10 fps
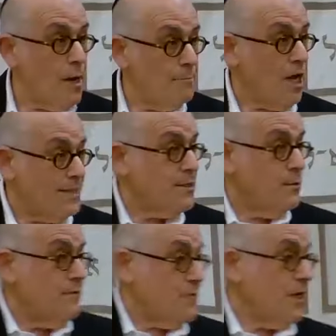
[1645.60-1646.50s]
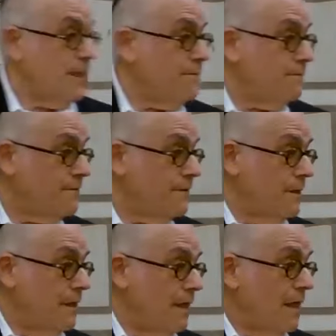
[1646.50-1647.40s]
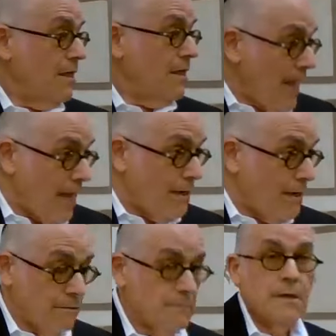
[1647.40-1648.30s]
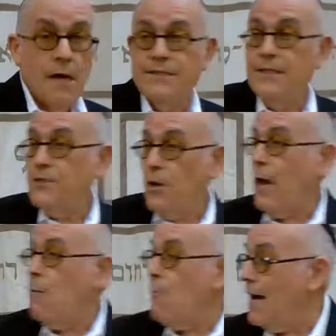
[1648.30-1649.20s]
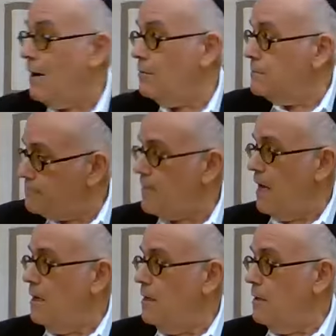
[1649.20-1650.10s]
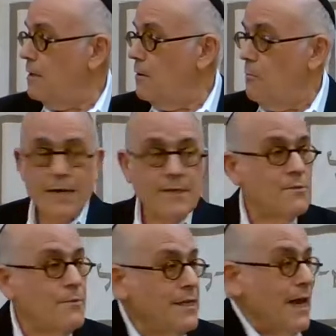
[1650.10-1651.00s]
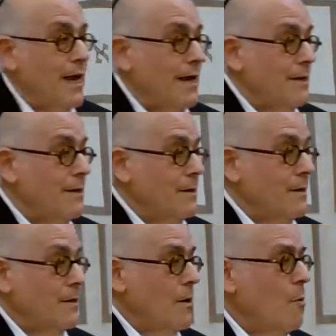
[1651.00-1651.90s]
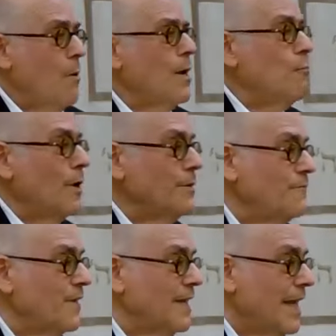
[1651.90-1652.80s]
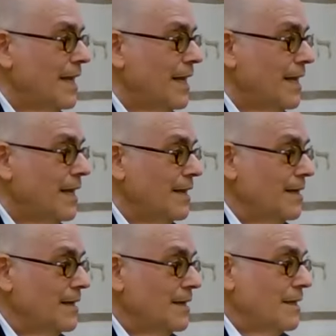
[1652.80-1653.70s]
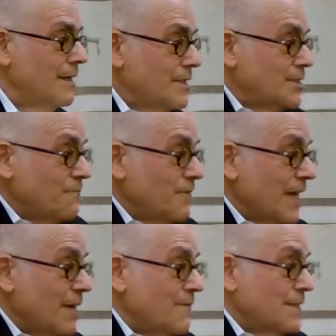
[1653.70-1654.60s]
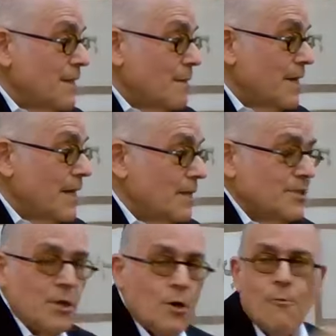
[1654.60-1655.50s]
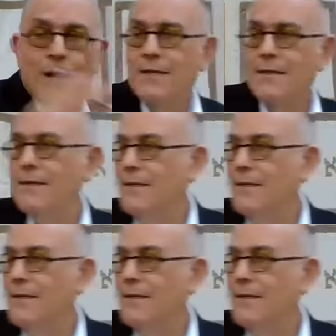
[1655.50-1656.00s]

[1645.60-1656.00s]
to come to us and we forgive, then God says, okay, wow, what a sweet guy. What a wonderful lady. She's forgiving somebody else. You know what?